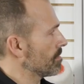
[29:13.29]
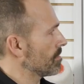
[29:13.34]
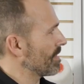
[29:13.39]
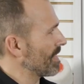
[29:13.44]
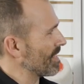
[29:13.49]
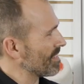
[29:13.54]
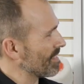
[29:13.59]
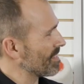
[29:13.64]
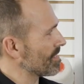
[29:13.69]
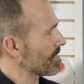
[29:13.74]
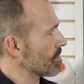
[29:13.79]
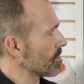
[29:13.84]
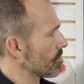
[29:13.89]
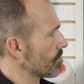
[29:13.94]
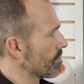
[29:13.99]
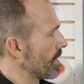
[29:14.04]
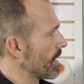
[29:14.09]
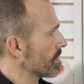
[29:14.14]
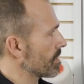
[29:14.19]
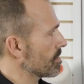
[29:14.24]
That isn't
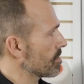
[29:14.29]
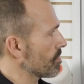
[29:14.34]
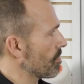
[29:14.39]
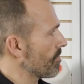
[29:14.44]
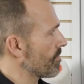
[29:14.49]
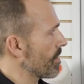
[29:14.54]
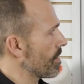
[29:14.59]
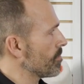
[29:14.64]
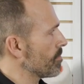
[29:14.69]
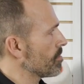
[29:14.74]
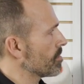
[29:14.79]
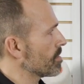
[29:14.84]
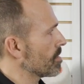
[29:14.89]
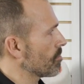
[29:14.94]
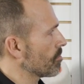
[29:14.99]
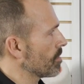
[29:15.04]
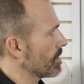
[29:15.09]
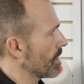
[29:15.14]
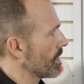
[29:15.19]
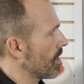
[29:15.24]
correct. So if I'm using a
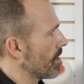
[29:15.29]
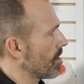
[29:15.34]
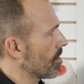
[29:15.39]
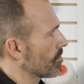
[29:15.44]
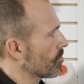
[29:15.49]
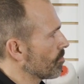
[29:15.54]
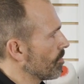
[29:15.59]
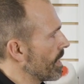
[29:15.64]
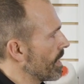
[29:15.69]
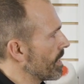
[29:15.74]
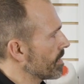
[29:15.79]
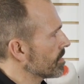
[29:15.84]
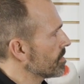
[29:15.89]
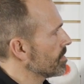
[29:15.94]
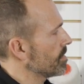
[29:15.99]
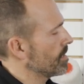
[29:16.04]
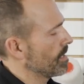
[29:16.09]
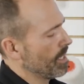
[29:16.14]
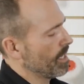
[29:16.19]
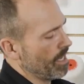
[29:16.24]
really hard
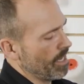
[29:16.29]
wax